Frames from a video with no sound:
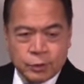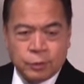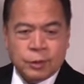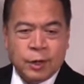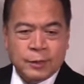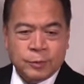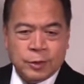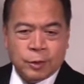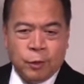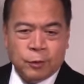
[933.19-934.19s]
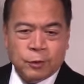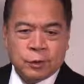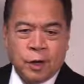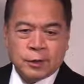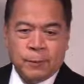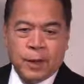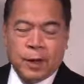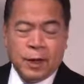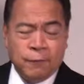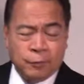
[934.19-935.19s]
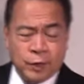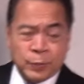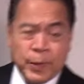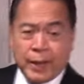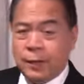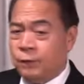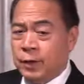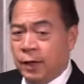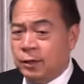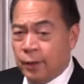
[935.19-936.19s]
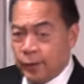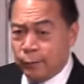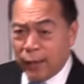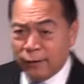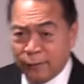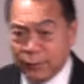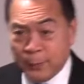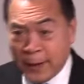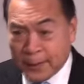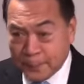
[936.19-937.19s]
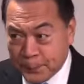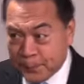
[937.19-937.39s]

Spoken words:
who talked about love and respect. Have you guys heard of love and respect?